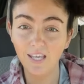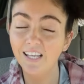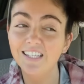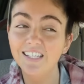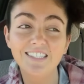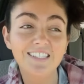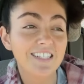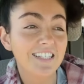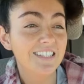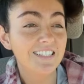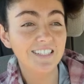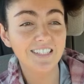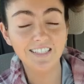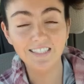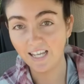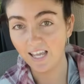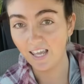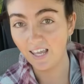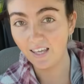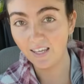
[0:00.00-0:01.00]
60
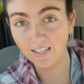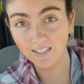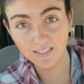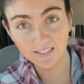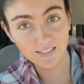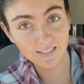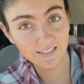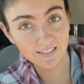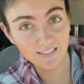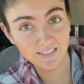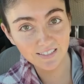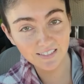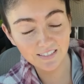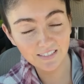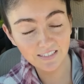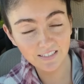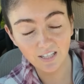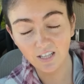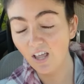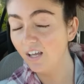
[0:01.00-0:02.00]
days,
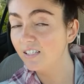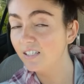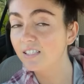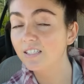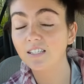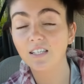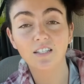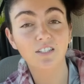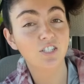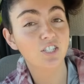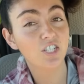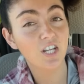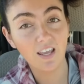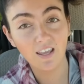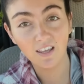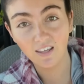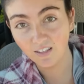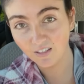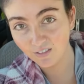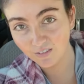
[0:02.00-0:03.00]
lots can
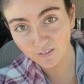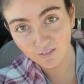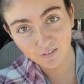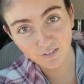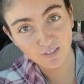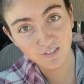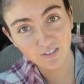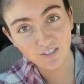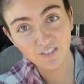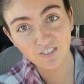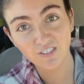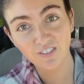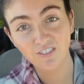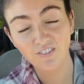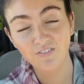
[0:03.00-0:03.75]
change.